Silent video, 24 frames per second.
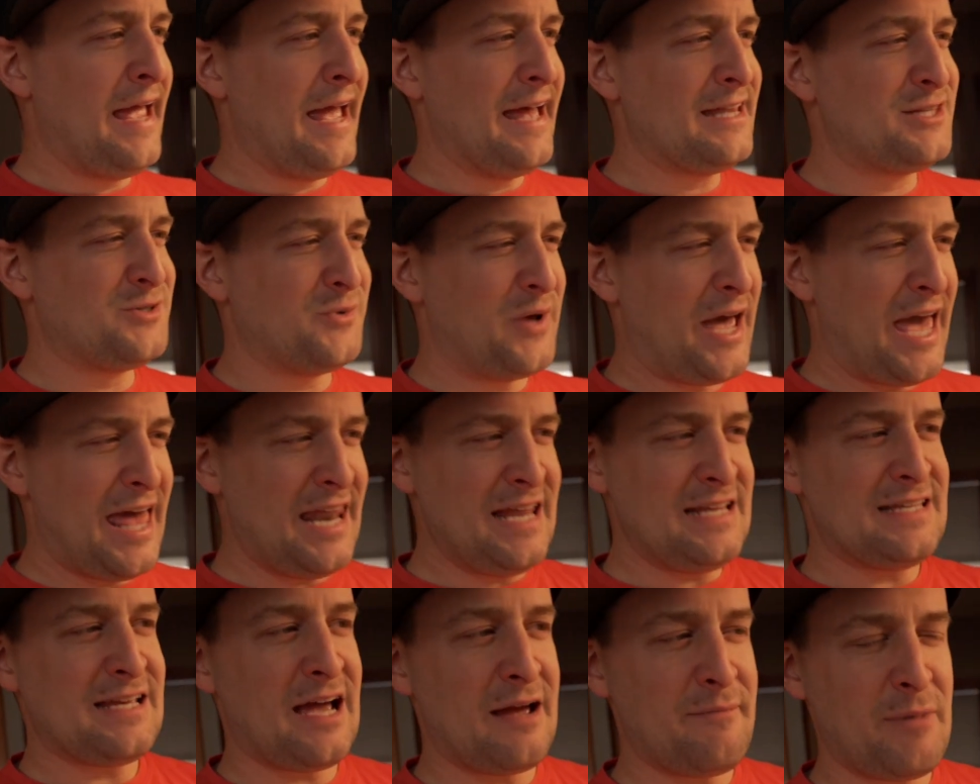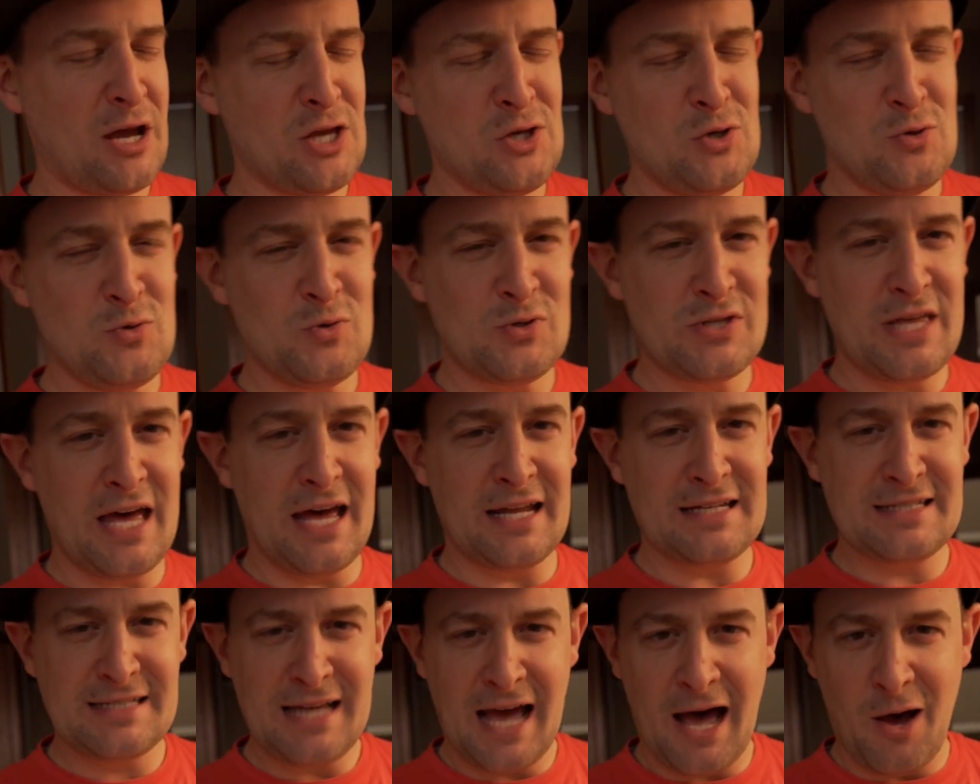And so anytime I use
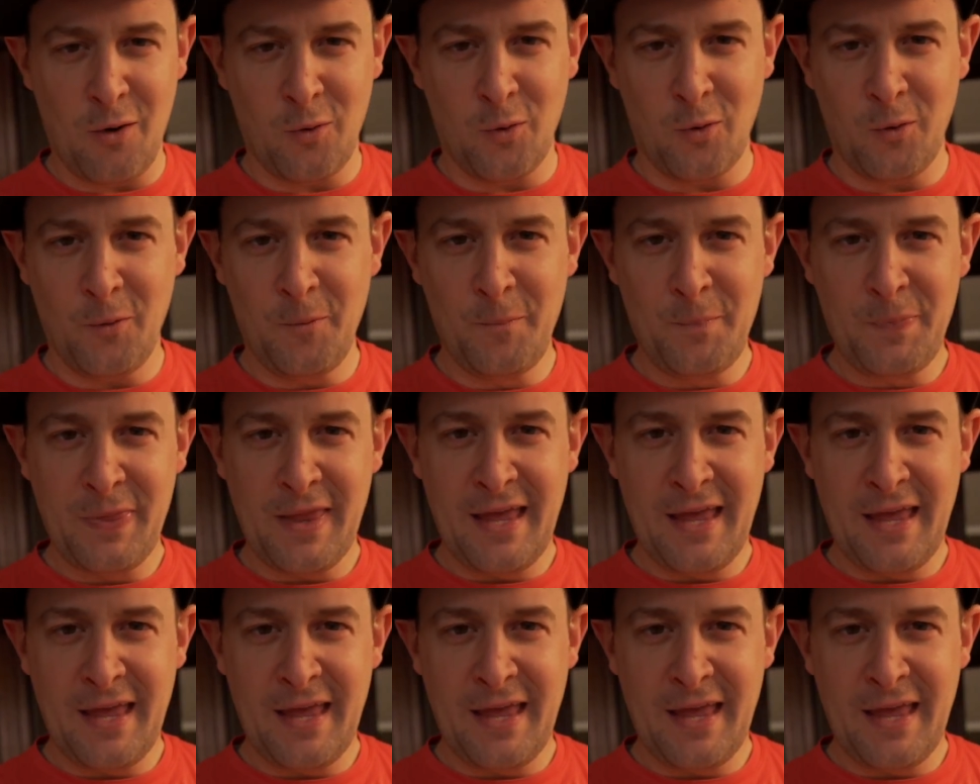that towel,